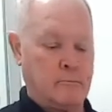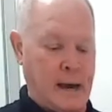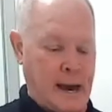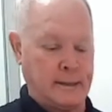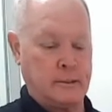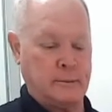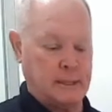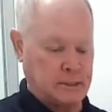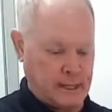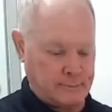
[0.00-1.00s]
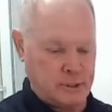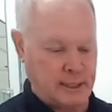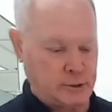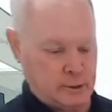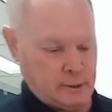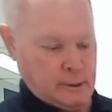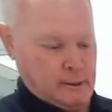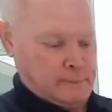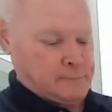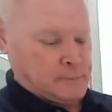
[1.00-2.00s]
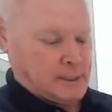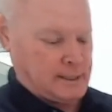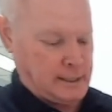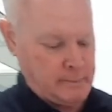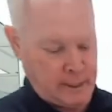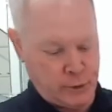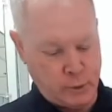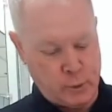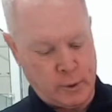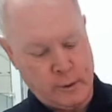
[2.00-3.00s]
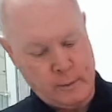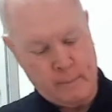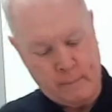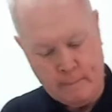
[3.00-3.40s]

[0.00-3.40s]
back to my subsection. I need to make sure